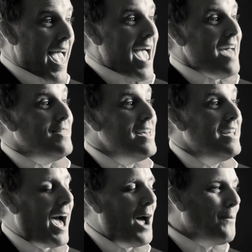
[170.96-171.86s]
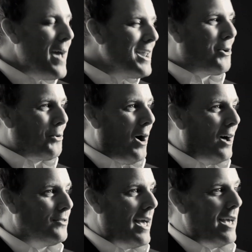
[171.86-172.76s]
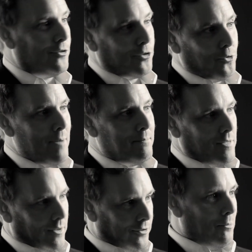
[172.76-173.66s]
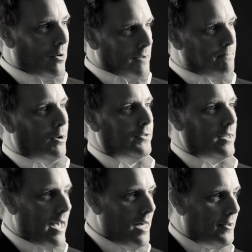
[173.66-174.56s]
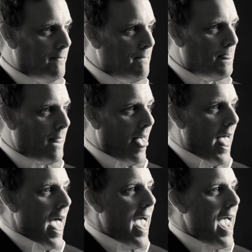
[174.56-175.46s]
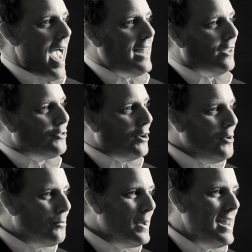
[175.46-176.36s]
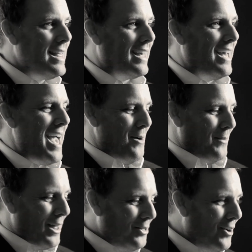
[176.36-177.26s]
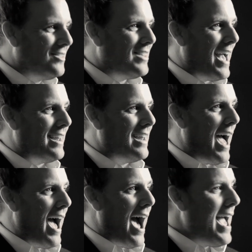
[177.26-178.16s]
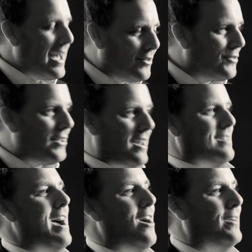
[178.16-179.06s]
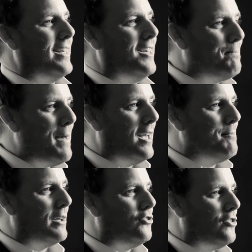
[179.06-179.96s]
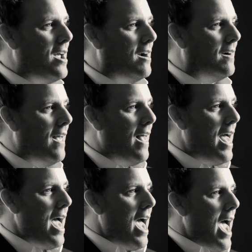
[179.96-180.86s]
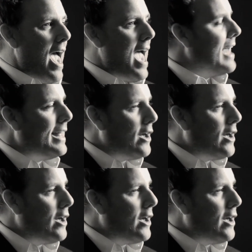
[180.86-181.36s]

And then I ran across a script that someone had put together and I started reading it, and when I looked at it, I had to set it down, I kicked back in my chair, and I